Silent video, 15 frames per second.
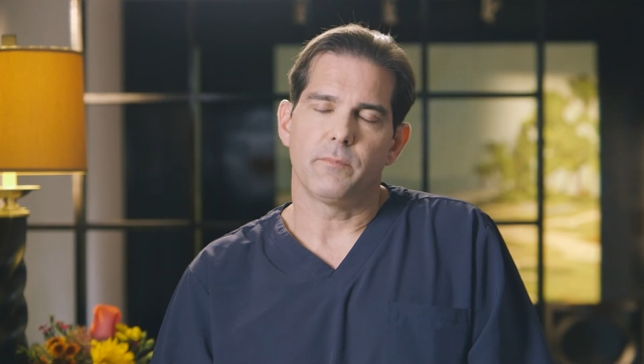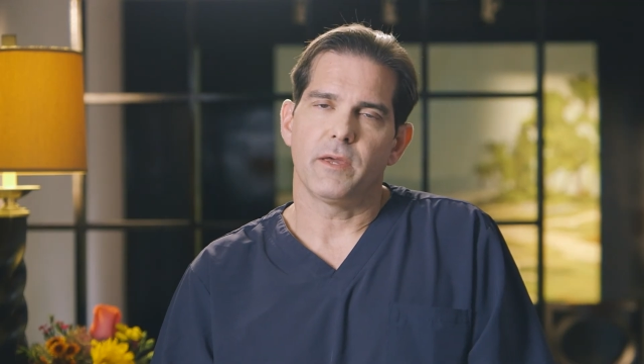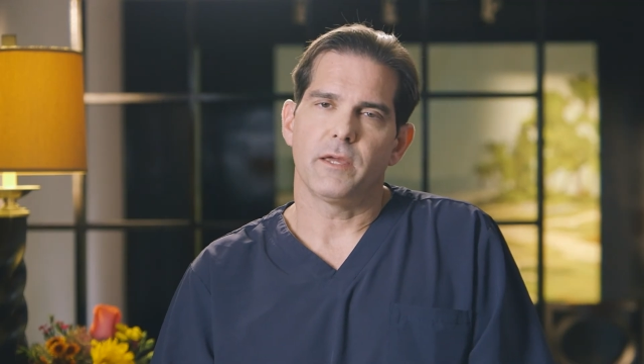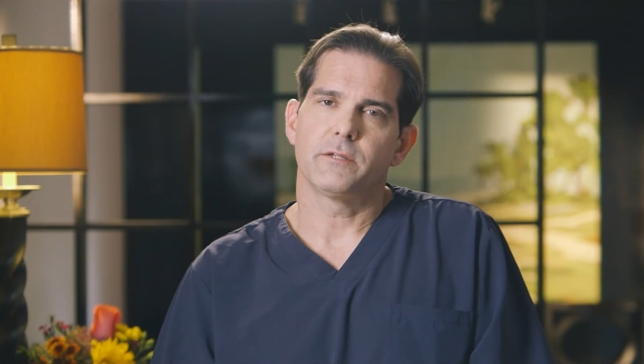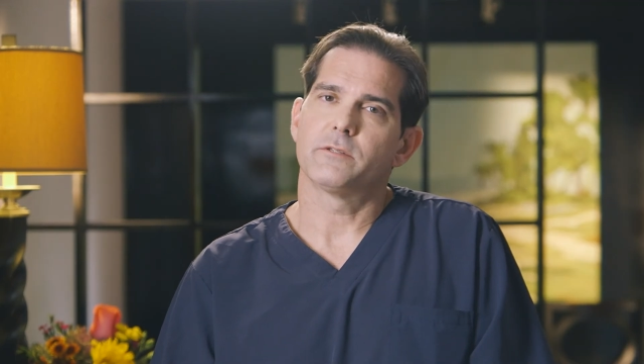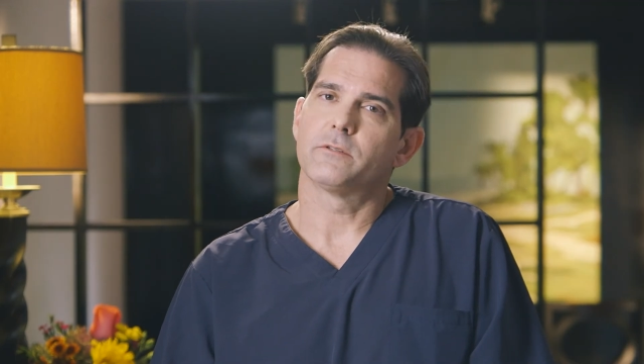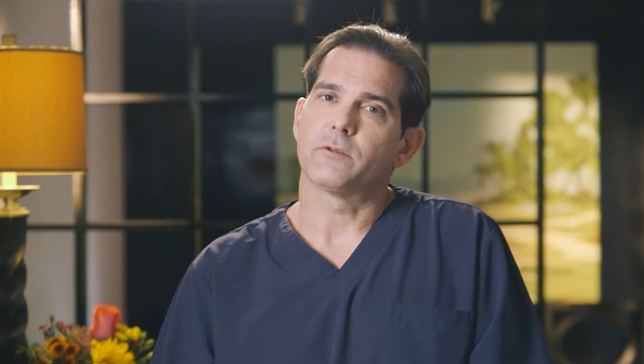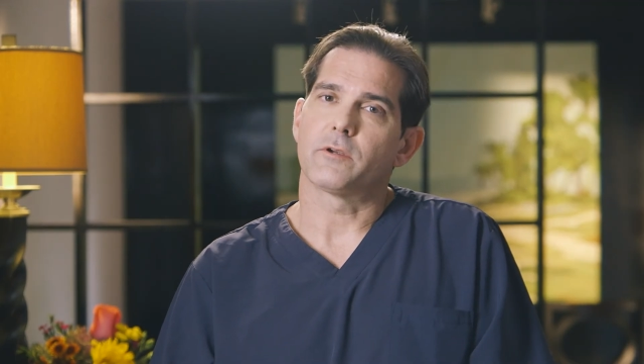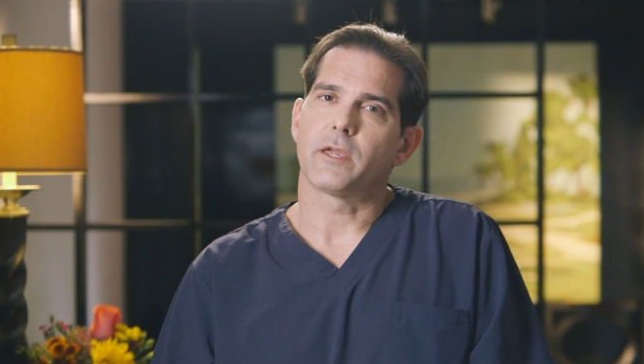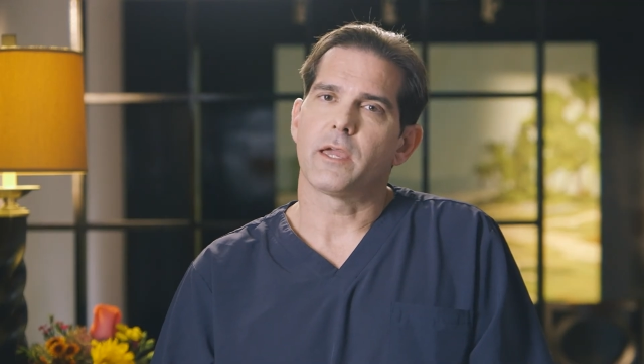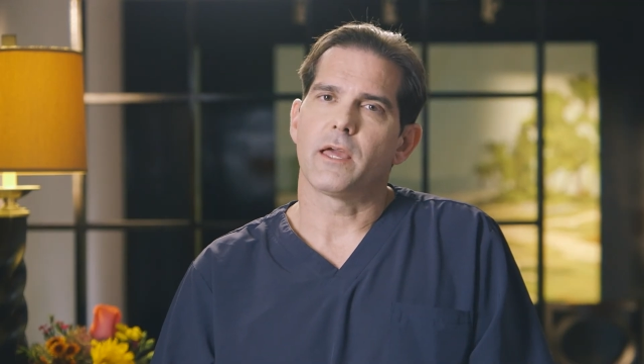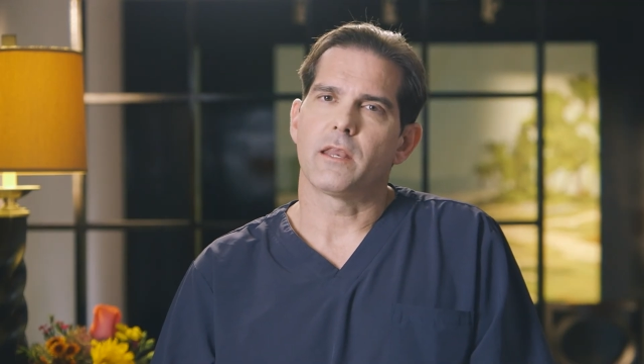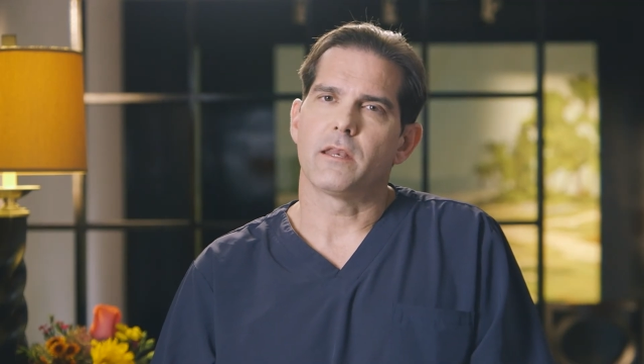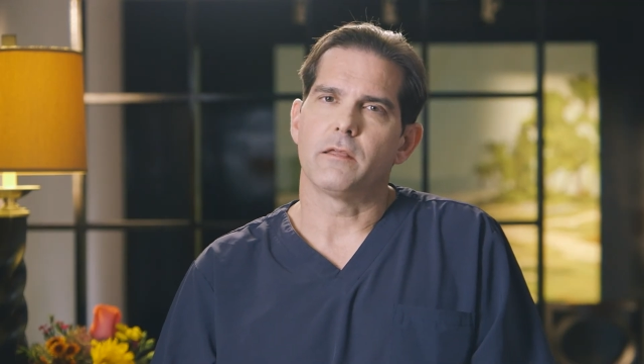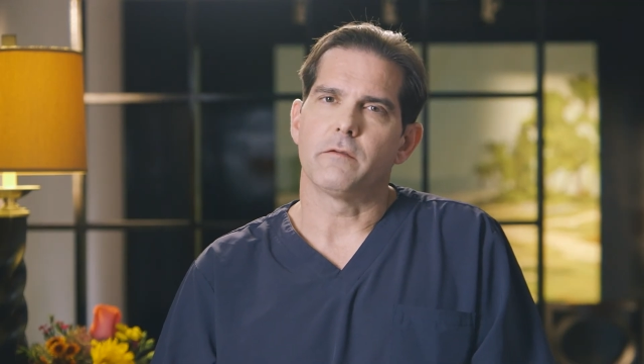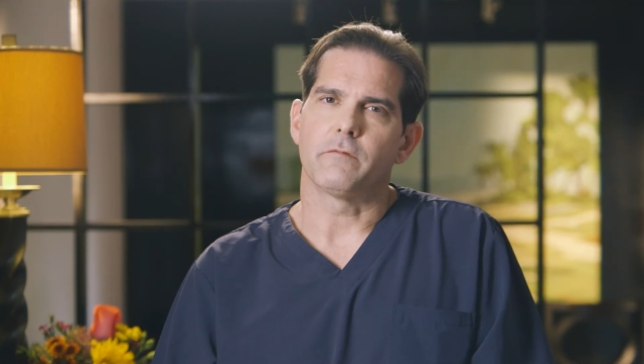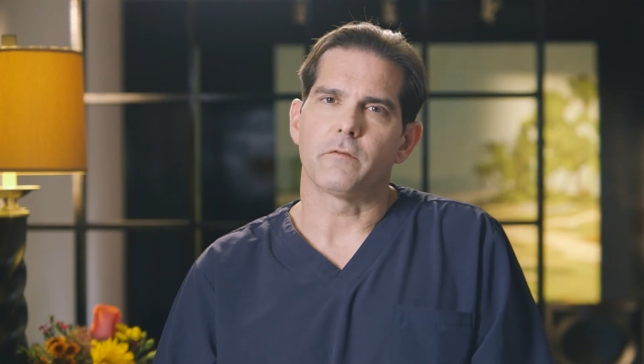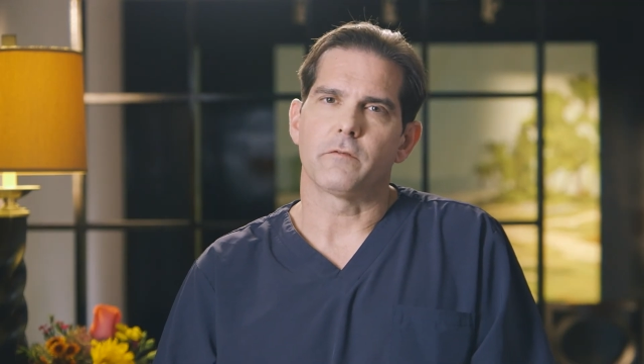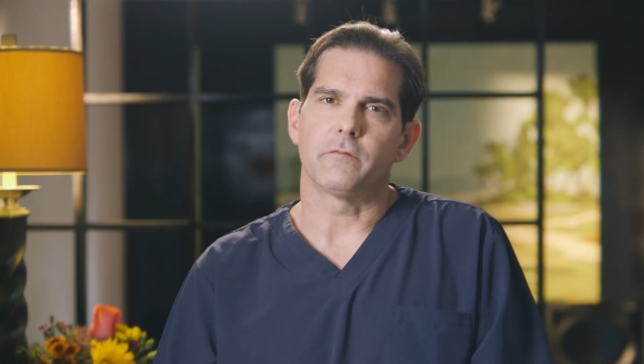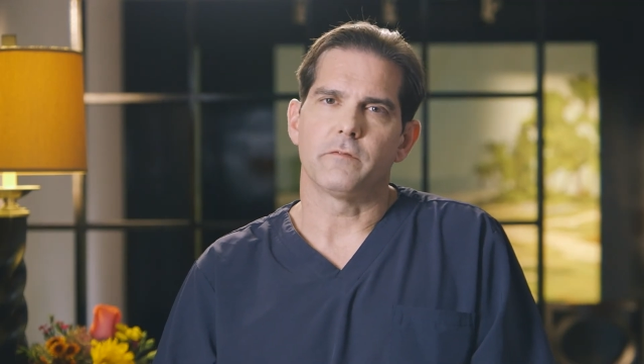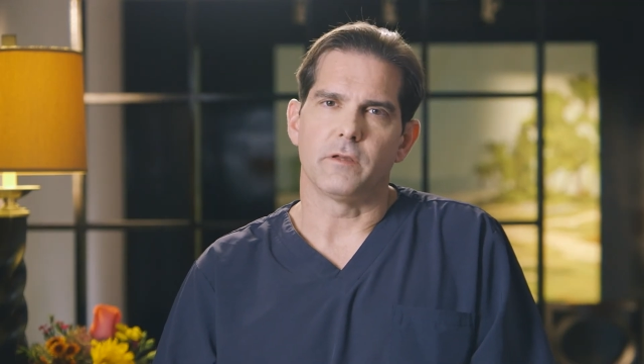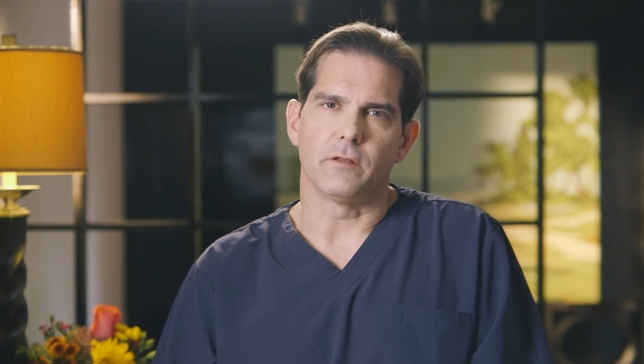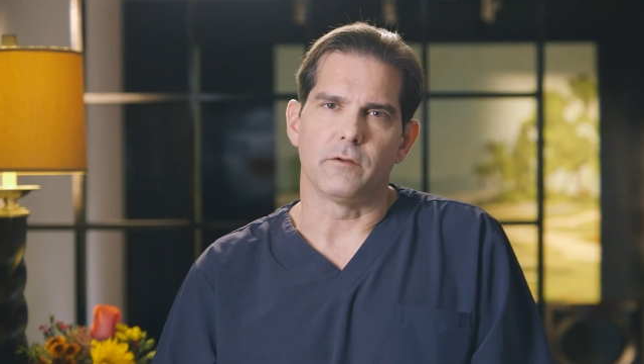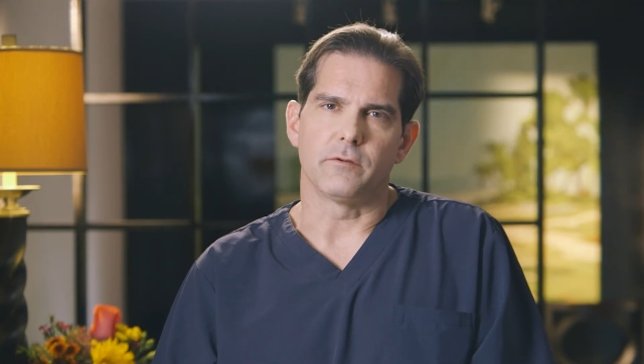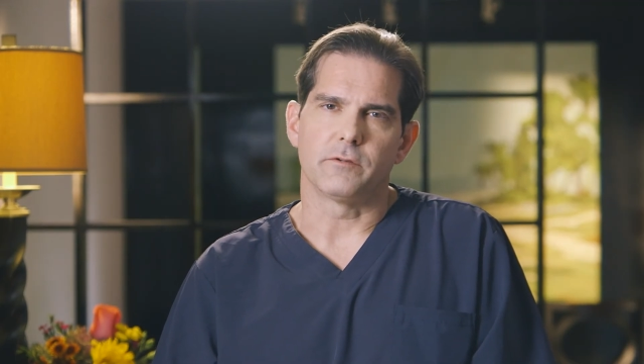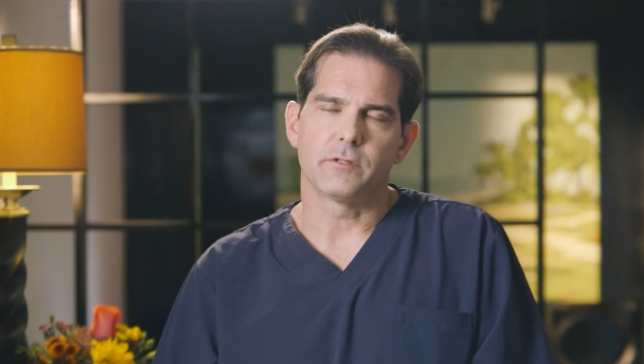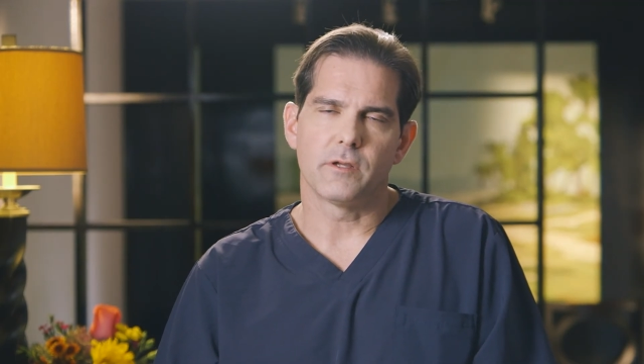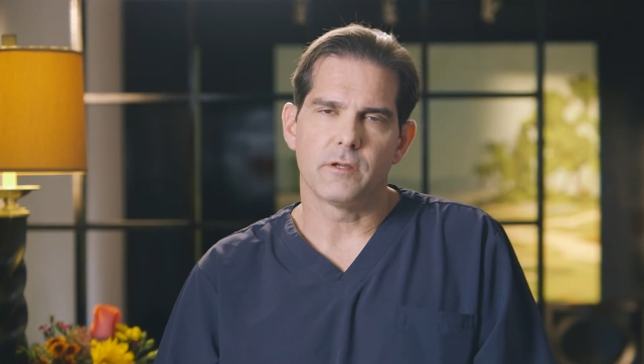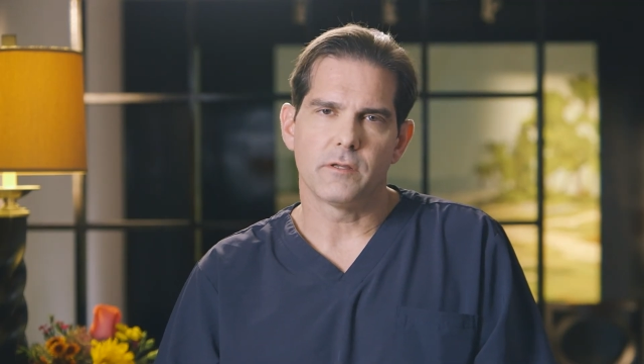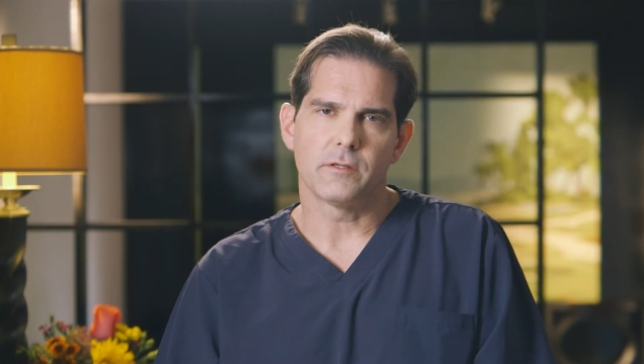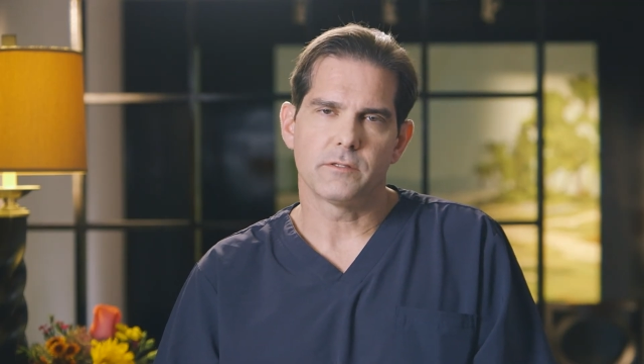patients are candidate for fillers.